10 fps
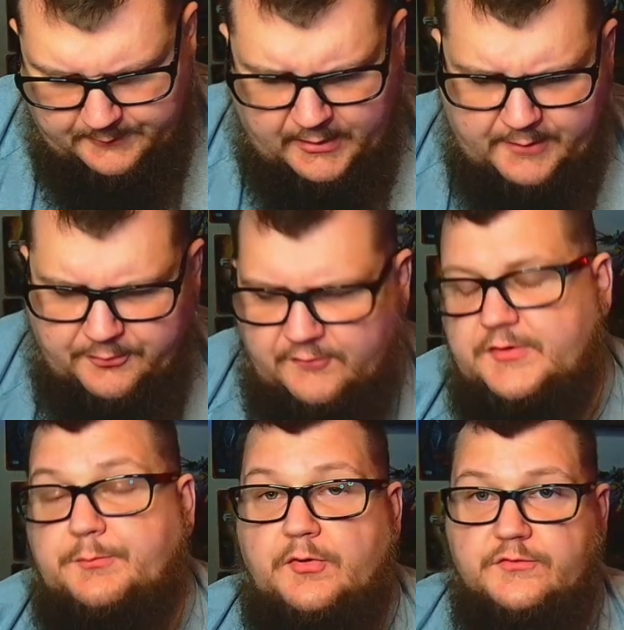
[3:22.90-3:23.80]
I'm not a
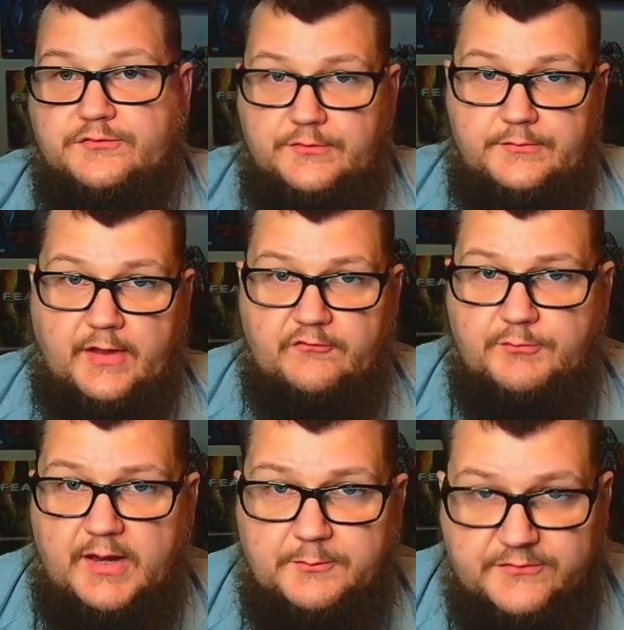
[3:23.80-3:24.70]
perfect person.
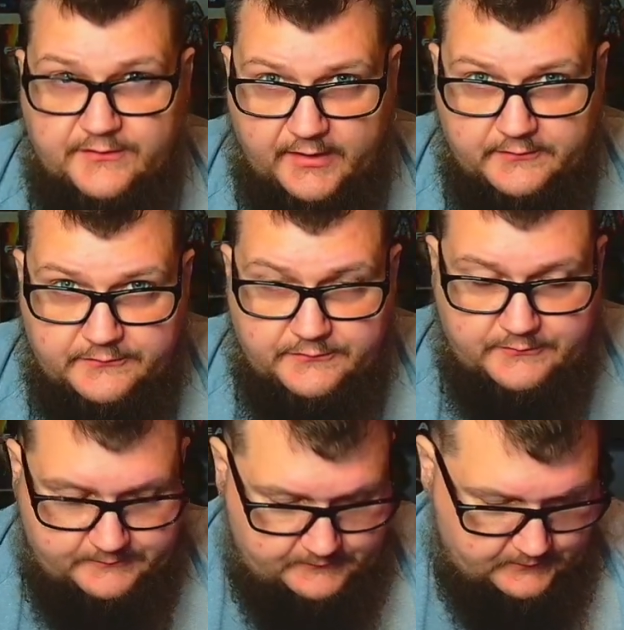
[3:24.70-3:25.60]
I've made
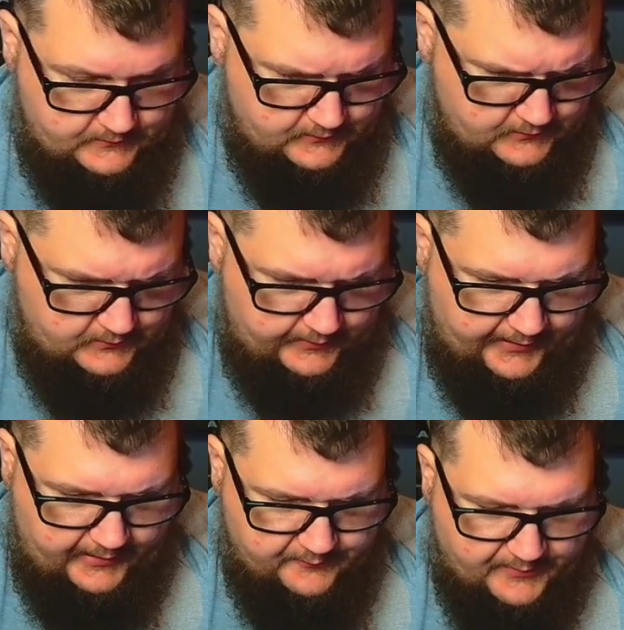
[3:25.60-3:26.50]
mistakes.
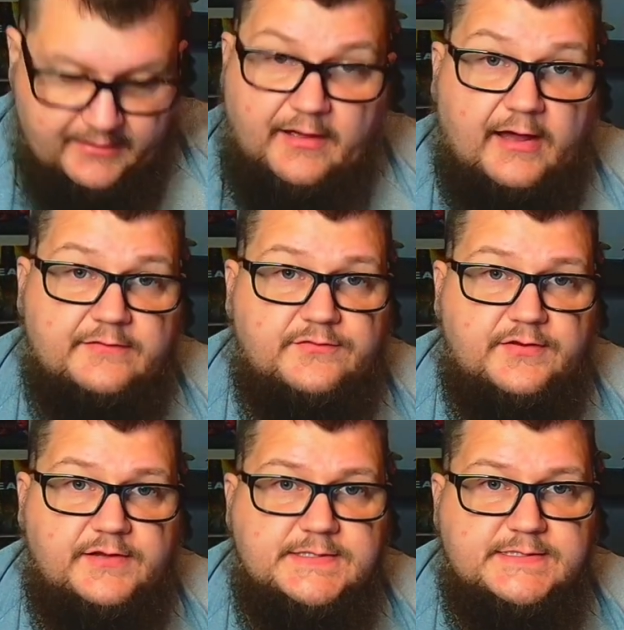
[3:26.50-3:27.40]
And my
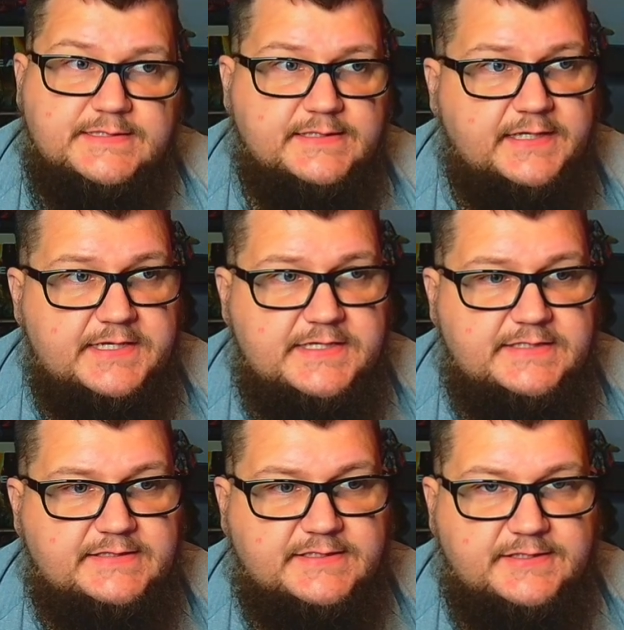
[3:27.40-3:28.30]
content
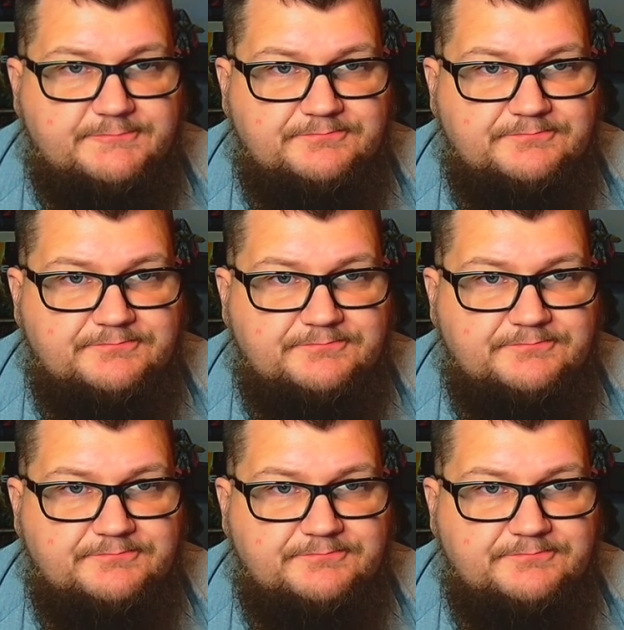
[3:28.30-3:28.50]
is,